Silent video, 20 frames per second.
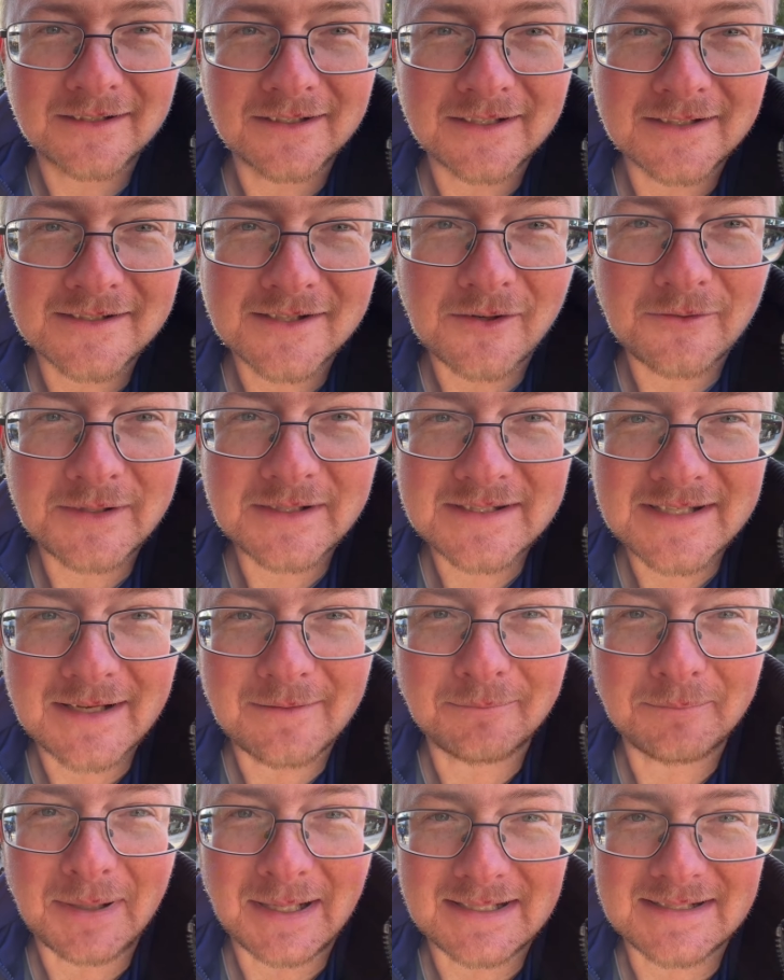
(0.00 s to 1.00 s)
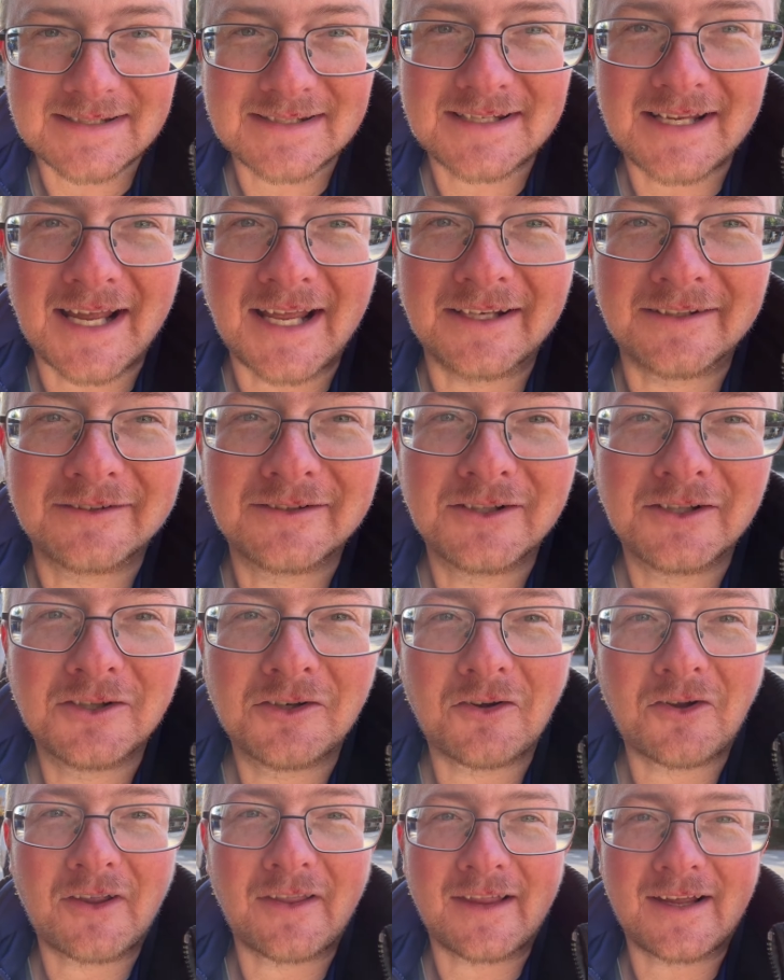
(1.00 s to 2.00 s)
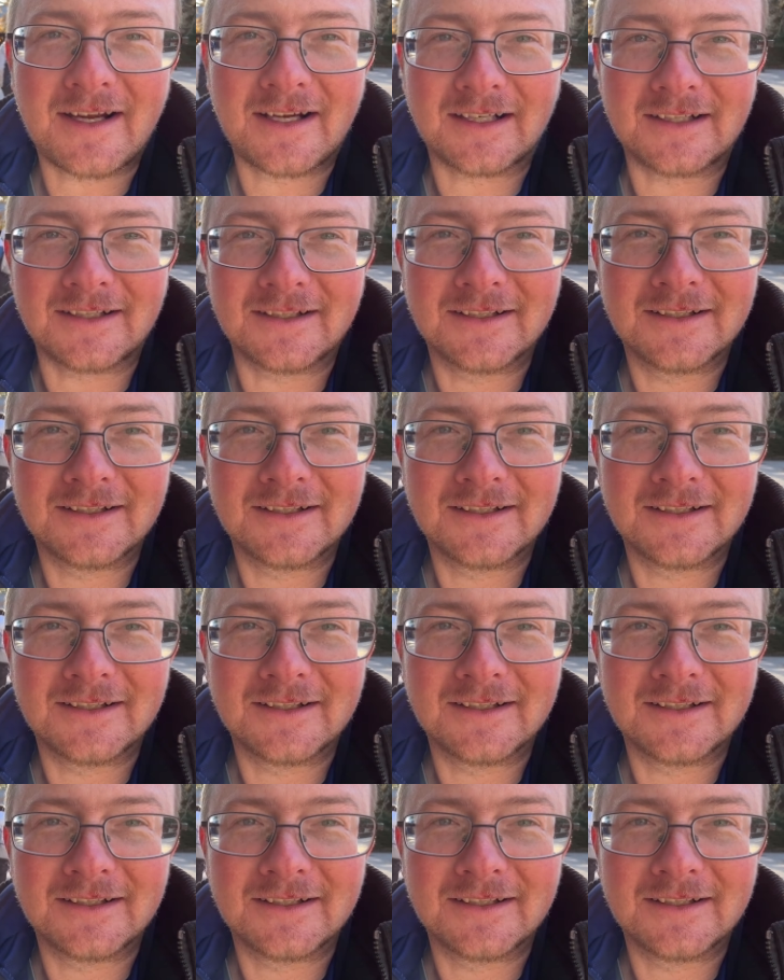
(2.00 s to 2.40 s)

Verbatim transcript: It's only 10 past 10. Look at